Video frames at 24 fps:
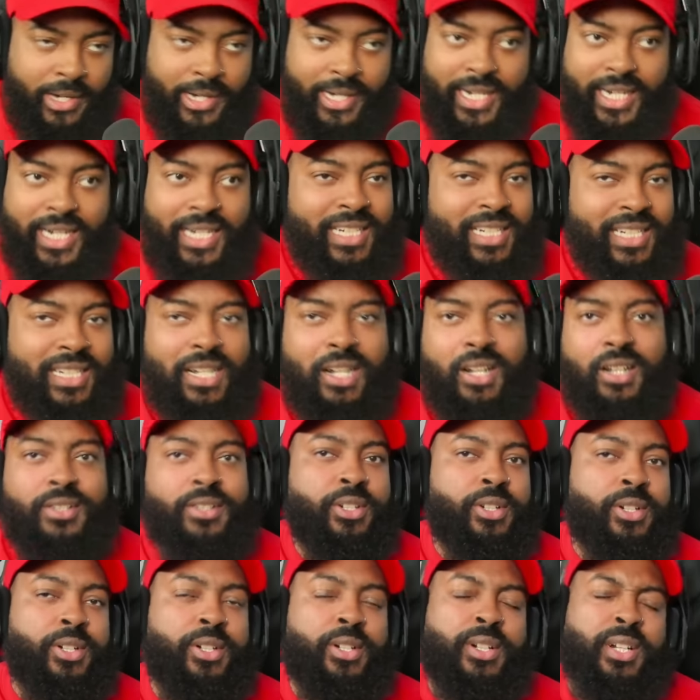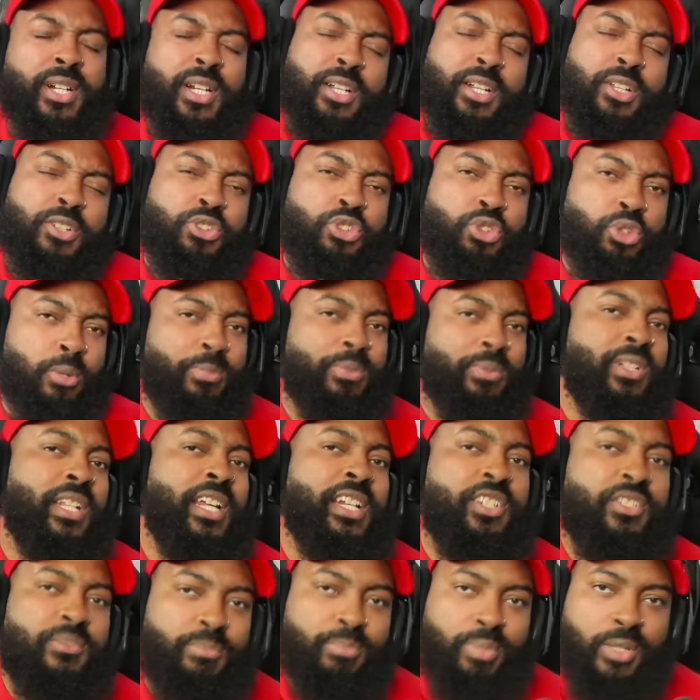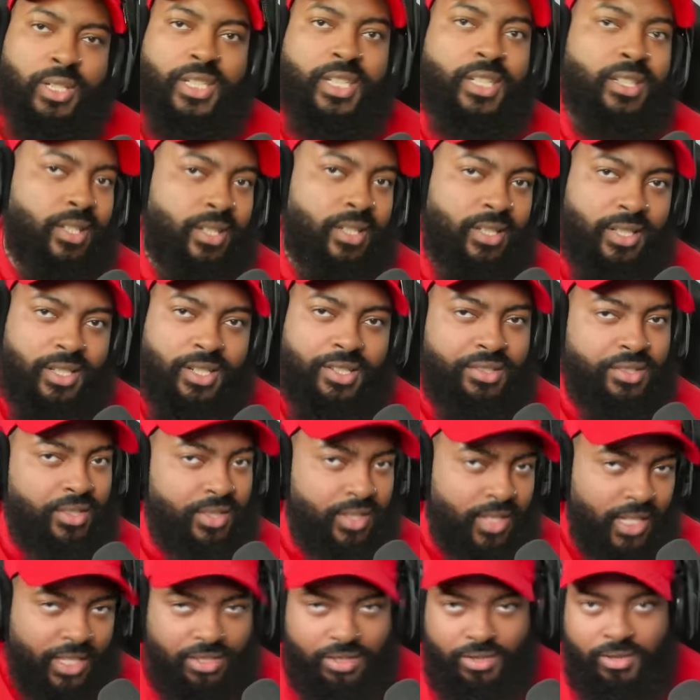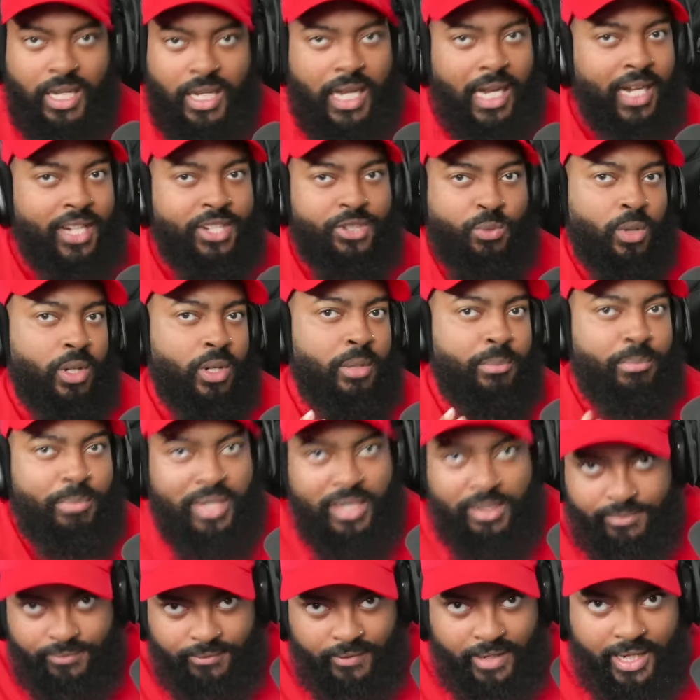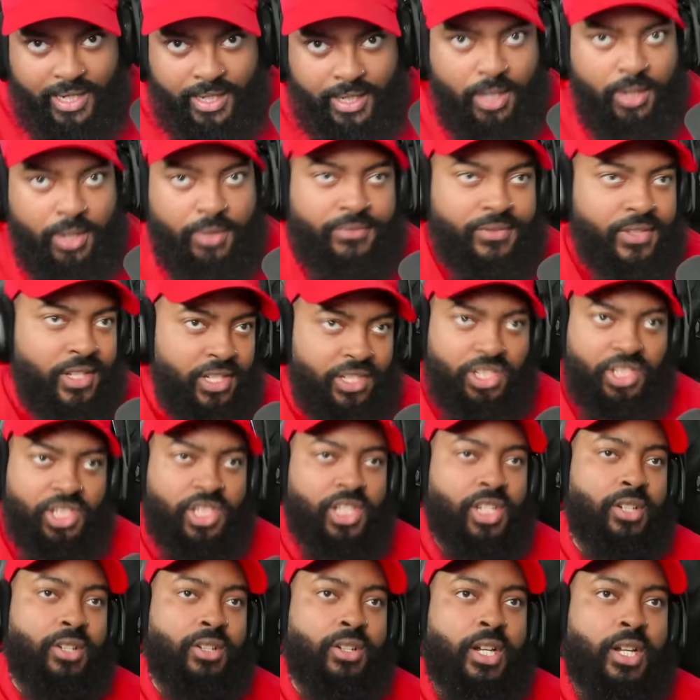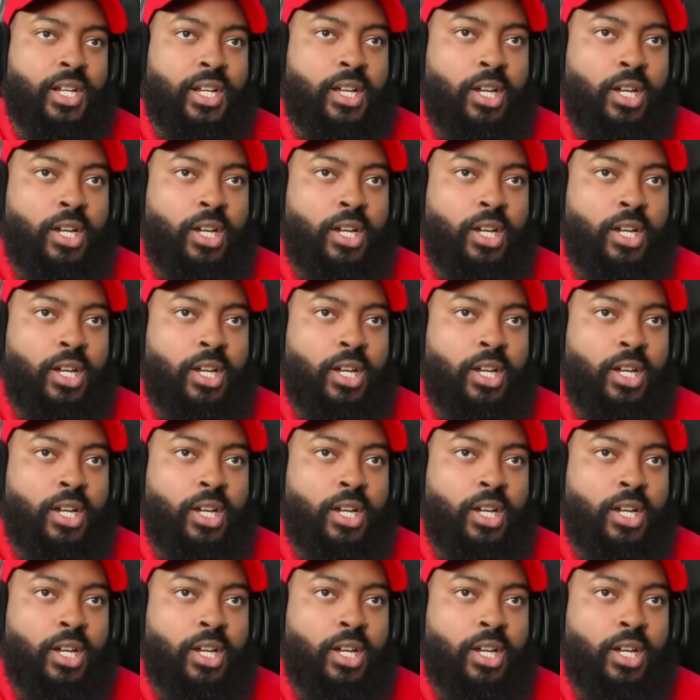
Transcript: any other Triple H booking decisions that you guys weren't a big fan of this year